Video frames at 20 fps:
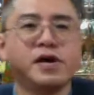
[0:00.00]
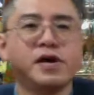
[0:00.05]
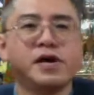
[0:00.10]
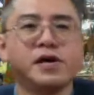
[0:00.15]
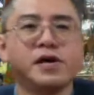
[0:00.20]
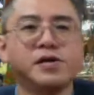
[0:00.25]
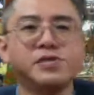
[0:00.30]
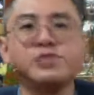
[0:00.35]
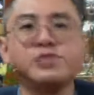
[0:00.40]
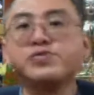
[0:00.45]

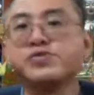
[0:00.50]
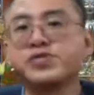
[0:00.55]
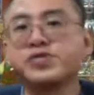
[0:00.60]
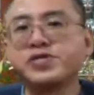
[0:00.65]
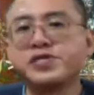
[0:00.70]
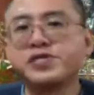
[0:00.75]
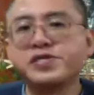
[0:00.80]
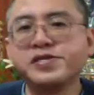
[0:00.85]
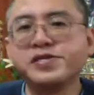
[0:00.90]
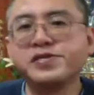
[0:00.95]

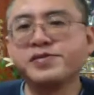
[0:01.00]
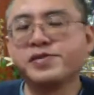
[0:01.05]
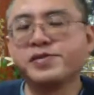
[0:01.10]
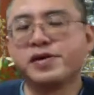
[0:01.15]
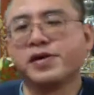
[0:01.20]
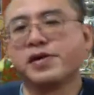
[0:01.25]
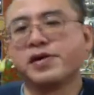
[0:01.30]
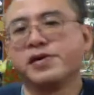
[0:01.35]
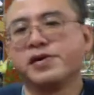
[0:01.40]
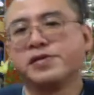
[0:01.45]
Usually,
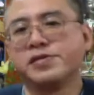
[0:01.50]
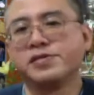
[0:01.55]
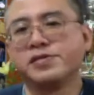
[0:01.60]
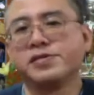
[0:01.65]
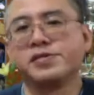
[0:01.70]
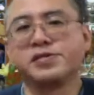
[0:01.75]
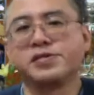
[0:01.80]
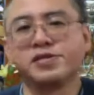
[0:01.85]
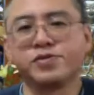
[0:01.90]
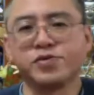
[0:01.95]

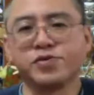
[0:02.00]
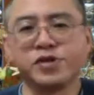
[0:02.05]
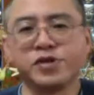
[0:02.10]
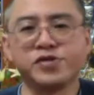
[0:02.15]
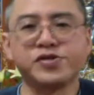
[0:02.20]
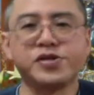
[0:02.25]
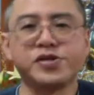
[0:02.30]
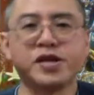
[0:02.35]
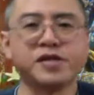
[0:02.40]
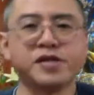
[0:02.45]
in
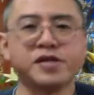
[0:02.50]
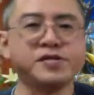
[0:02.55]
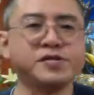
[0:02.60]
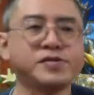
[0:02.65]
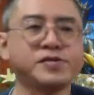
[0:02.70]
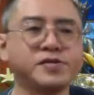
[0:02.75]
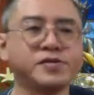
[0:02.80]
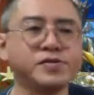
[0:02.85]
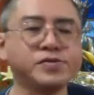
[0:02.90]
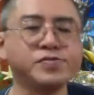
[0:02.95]
situation like
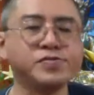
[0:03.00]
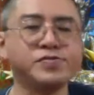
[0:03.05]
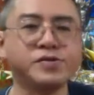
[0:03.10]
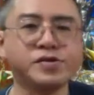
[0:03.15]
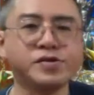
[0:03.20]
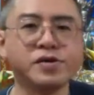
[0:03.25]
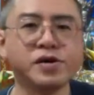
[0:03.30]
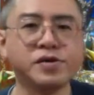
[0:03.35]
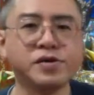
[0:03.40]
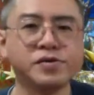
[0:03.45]
this, you will
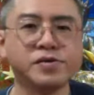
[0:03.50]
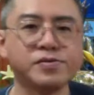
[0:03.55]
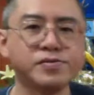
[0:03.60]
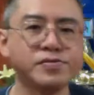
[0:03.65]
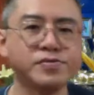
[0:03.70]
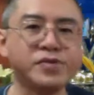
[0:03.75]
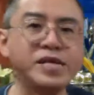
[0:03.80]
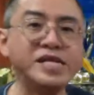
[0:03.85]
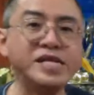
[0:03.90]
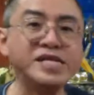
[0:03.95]
not
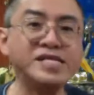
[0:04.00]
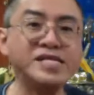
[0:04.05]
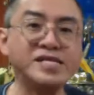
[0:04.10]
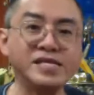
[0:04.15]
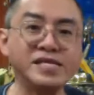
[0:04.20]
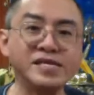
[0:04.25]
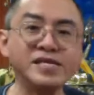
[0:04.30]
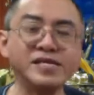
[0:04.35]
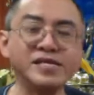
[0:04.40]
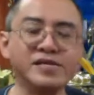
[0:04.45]
really
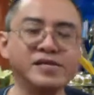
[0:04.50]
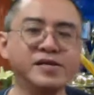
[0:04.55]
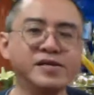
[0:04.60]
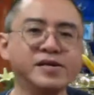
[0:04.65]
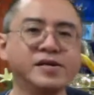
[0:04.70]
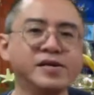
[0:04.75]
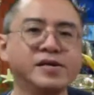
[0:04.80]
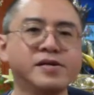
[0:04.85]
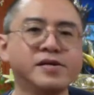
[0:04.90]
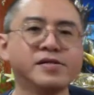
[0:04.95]
see
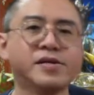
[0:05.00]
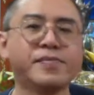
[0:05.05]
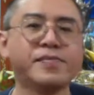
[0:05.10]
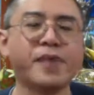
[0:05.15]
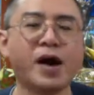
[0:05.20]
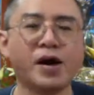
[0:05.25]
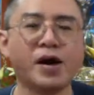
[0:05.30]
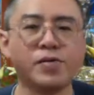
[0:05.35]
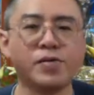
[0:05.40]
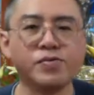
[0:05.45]
the
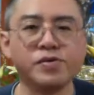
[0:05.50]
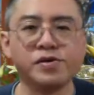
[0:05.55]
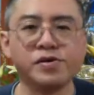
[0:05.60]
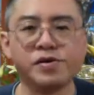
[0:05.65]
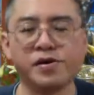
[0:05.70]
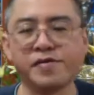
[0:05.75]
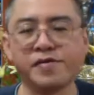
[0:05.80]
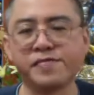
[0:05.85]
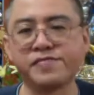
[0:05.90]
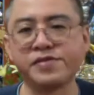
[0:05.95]
power
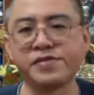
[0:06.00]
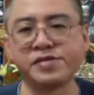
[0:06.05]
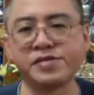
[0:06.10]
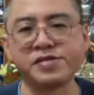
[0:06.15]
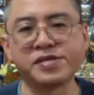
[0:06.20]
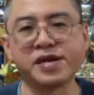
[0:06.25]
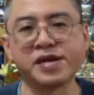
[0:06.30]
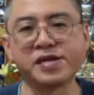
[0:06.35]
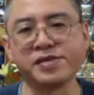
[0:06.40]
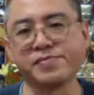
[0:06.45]
of this
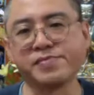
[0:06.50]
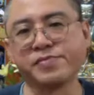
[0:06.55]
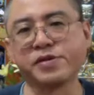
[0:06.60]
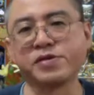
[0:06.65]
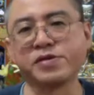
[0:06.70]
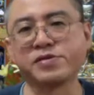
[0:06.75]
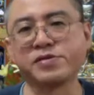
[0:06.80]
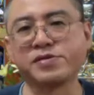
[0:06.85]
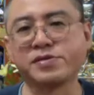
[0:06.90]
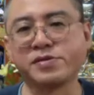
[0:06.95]
technique
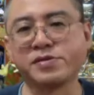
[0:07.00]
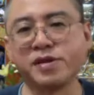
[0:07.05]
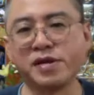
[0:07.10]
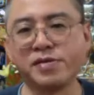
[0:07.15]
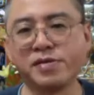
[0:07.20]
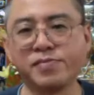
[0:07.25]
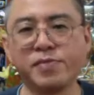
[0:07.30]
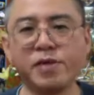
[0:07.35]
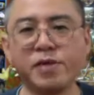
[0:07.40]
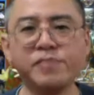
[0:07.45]
because at
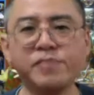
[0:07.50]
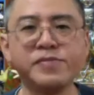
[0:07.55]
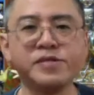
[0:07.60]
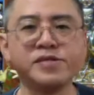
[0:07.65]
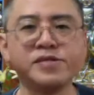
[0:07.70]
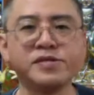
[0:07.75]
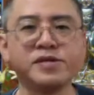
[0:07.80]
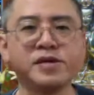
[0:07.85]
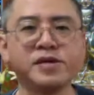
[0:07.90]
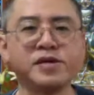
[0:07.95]
the
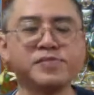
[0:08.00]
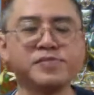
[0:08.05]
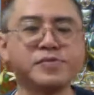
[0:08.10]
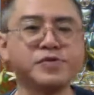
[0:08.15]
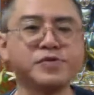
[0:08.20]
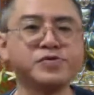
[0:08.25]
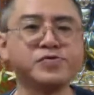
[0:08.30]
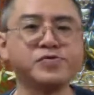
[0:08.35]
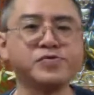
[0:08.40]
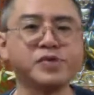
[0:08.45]
moment,
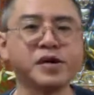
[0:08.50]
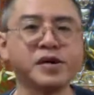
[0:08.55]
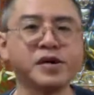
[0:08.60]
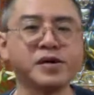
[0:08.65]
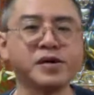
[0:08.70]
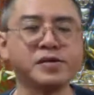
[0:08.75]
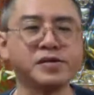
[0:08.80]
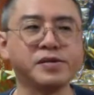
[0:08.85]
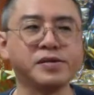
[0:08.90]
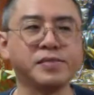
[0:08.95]
especially we are
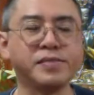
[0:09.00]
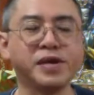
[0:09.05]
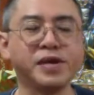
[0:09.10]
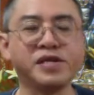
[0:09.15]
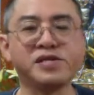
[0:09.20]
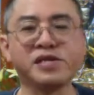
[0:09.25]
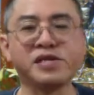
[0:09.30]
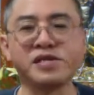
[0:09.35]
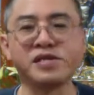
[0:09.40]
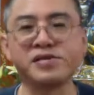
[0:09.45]
in a
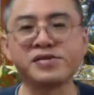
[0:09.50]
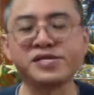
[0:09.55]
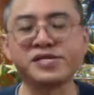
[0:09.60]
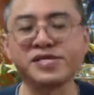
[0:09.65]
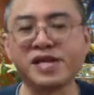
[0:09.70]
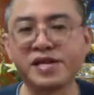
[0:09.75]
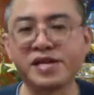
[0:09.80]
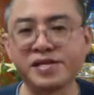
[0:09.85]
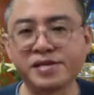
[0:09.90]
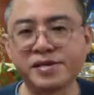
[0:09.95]
meditative
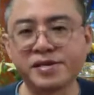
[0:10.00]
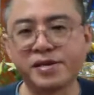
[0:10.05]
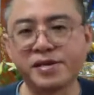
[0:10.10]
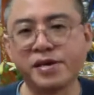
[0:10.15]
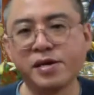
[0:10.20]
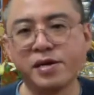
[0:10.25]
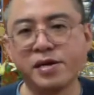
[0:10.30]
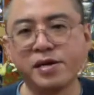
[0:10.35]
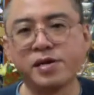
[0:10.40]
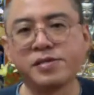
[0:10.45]
state,
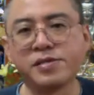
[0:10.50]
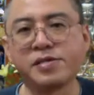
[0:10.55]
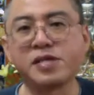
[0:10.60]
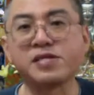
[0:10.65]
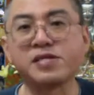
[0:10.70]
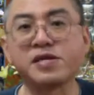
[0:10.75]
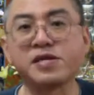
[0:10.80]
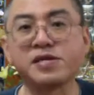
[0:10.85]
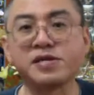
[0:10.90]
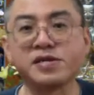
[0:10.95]

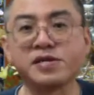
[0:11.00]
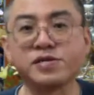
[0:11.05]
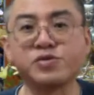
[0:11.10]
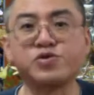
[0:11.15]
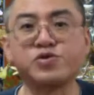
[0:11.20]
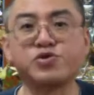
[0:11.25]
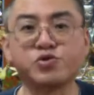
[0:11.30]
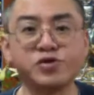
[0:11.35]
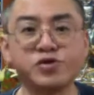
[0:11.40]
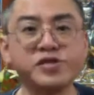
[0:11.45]
nothing is
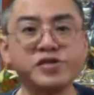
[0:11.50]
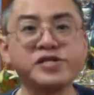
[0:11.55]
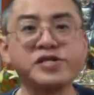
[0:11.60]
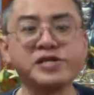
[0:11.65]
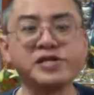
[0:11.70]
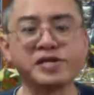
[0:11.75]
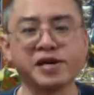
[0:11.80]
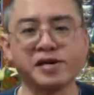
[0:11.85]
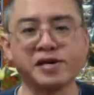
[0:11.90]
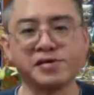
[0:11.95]

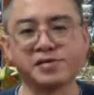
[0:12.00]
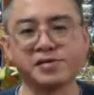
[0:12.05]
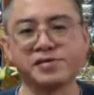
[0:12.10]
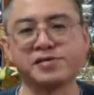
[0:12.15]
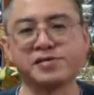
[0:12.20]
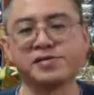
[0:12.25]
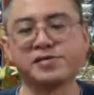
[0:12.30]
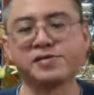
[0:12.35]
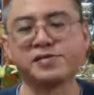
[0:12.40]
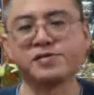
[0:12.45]
triggering
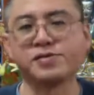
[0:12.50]
us.